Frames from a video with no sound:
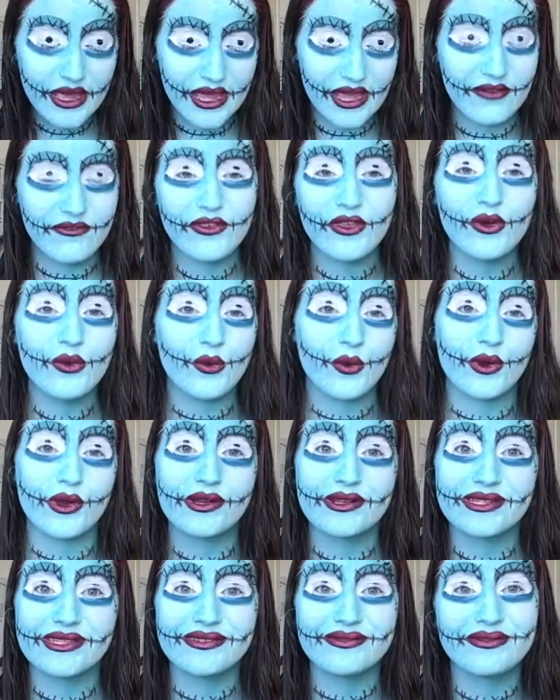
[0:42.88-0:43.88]
If you
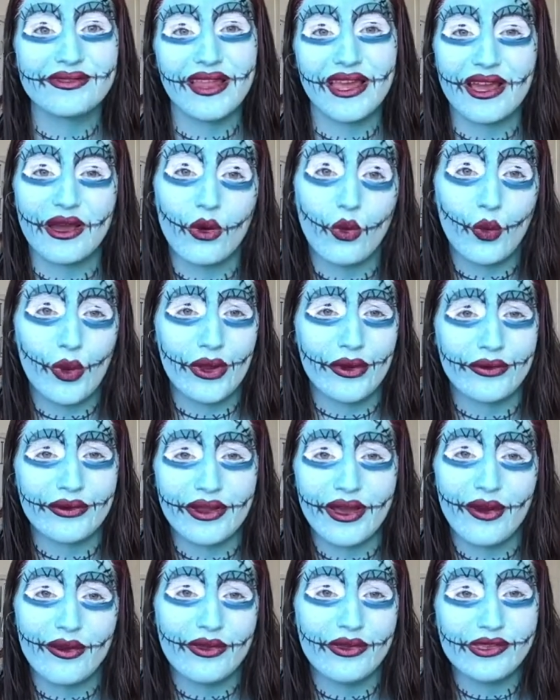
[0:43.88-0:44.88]
weren't like a
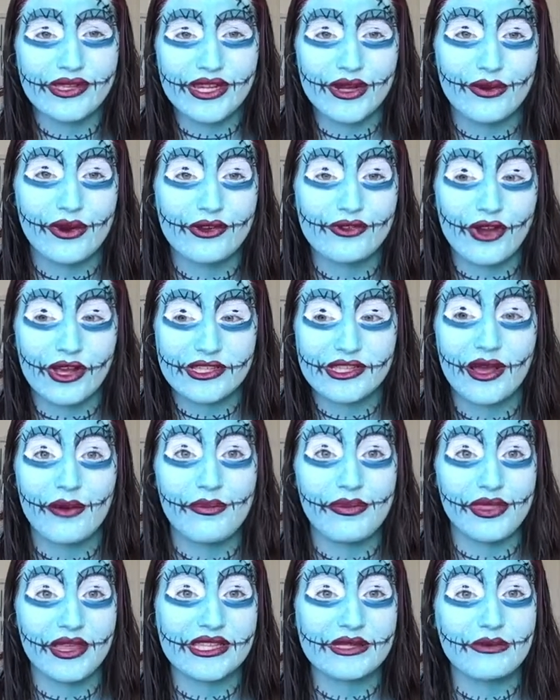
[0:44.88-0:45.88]
weirdo and you didn't want to dress
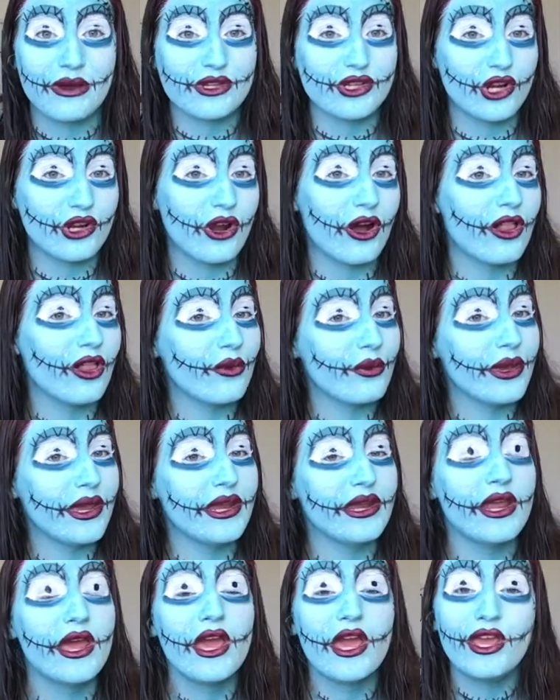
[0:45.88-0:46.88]
up this much on
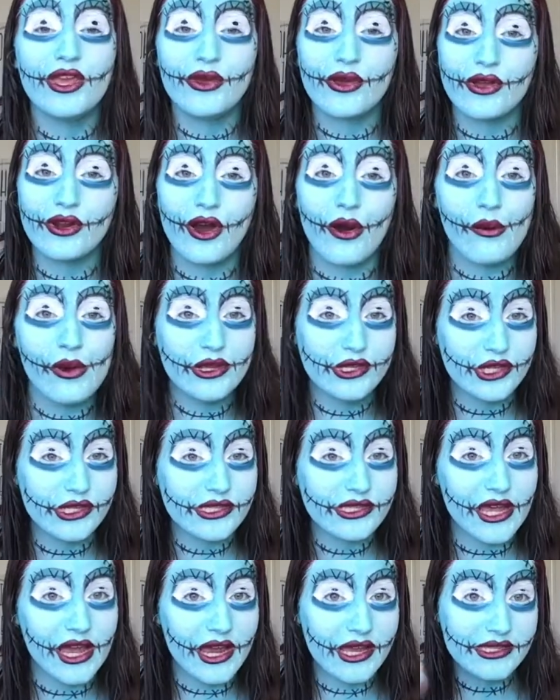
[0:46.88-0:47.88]
Halloween, you can always
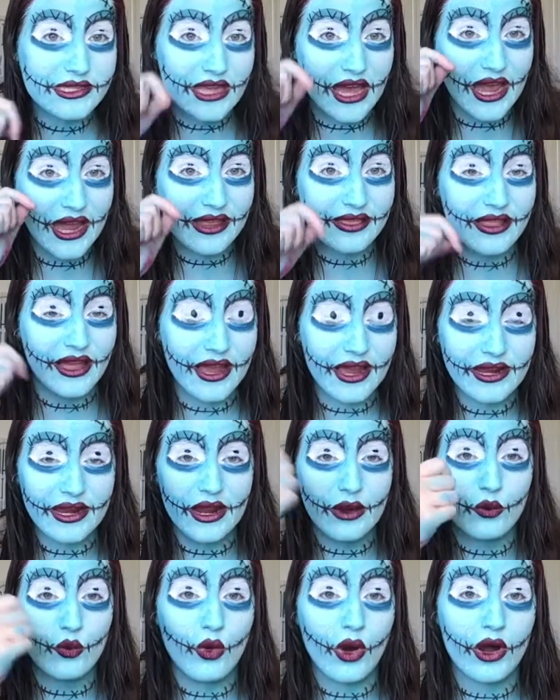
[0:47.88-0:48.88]
just like tight line
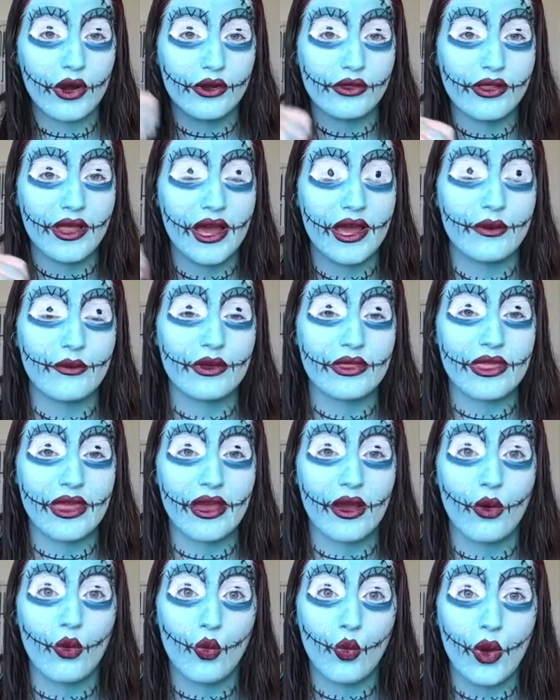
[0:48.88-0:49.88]
and waterline with
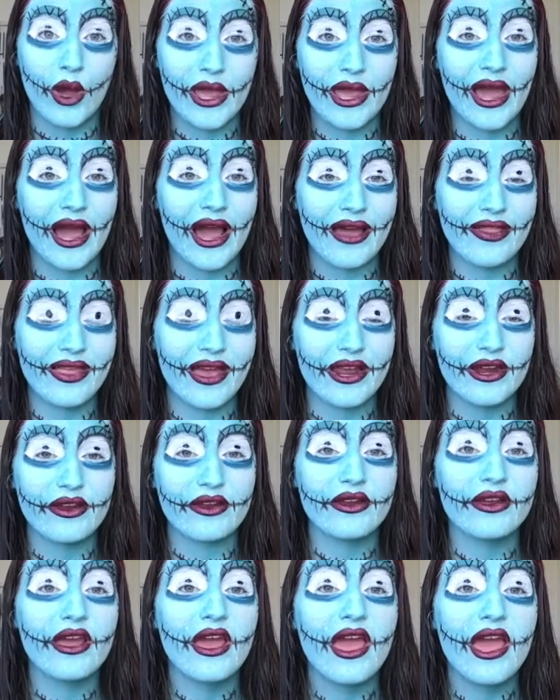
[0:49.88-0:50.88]
like a white
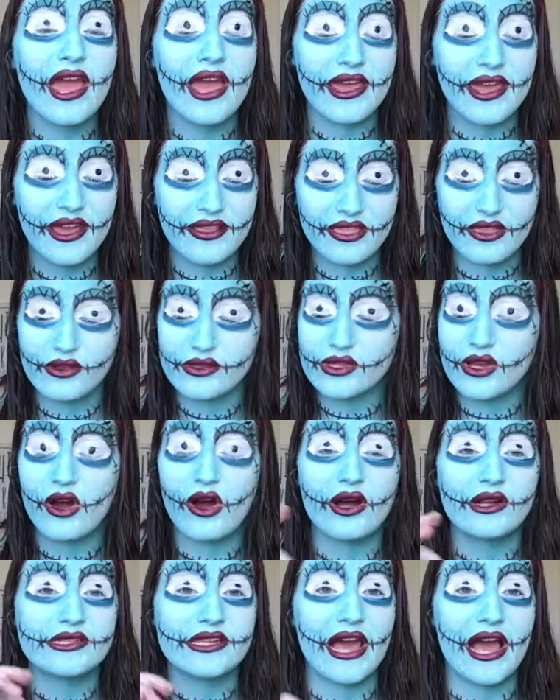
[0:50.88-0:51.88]
eyeliner and get those
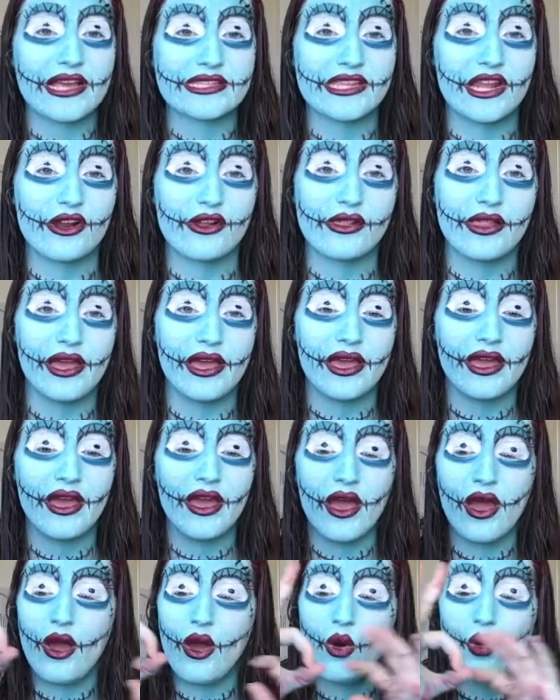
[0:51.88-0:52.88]
contacts that are like
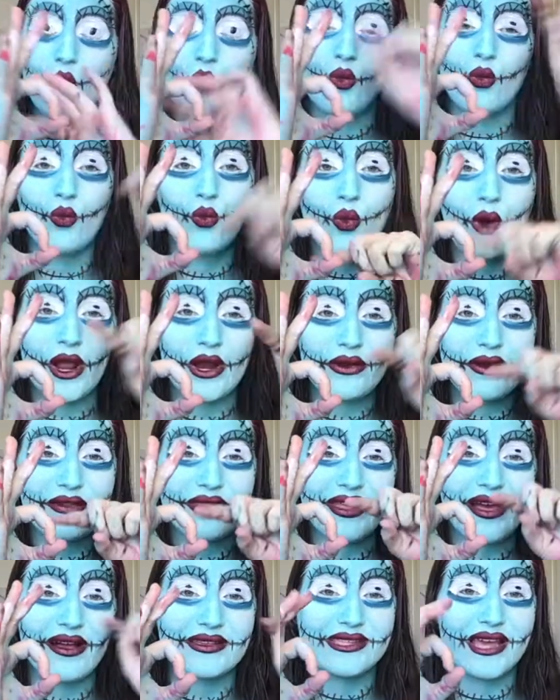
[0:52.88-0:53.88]
whiter on
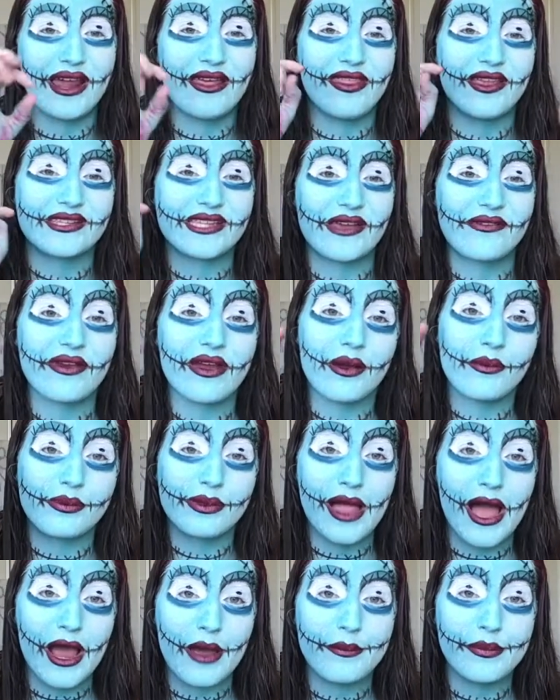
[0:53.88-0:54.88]
the outside, they just have like a
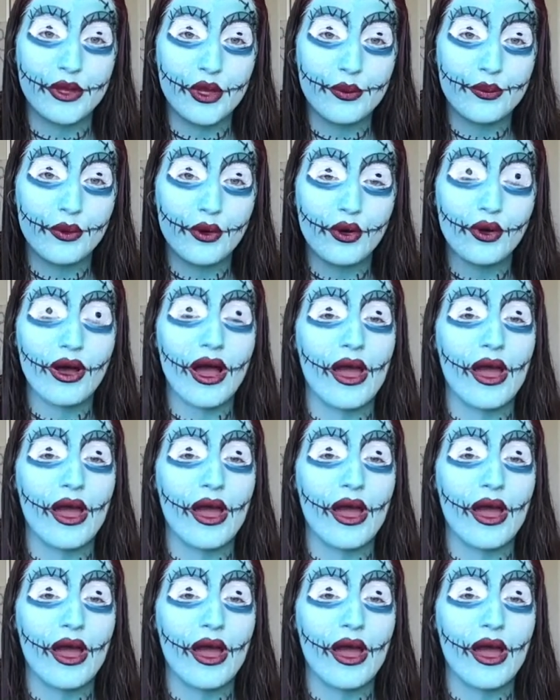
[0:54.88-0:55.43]
black pupil.